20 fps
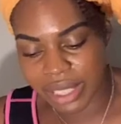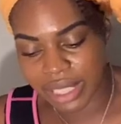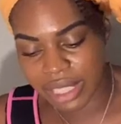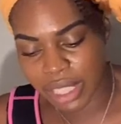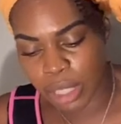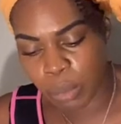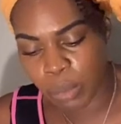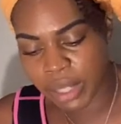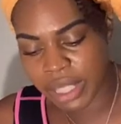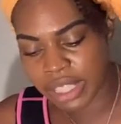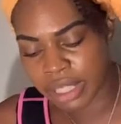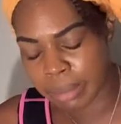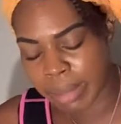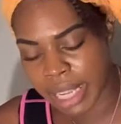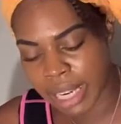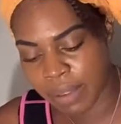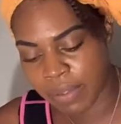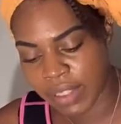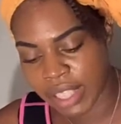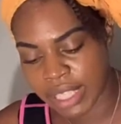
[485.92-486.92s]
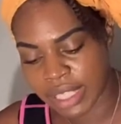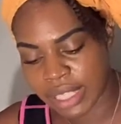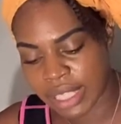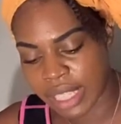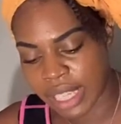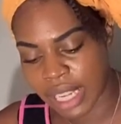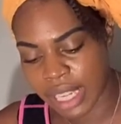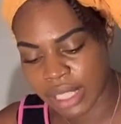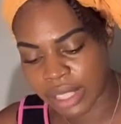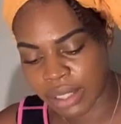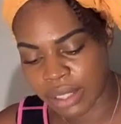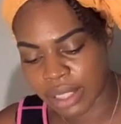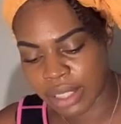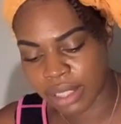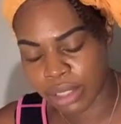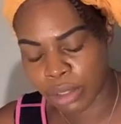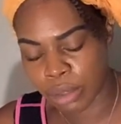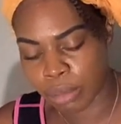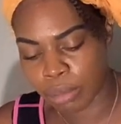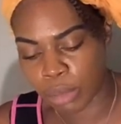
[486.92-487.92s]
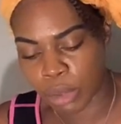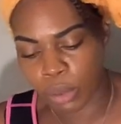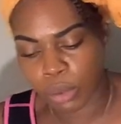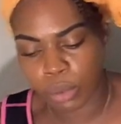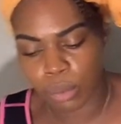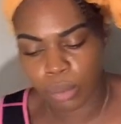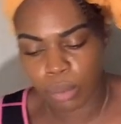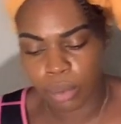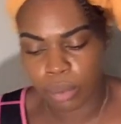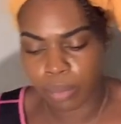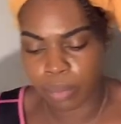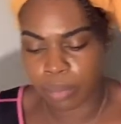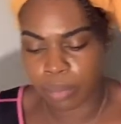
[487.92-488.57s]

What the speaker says: Someone's manifesting under this new moon.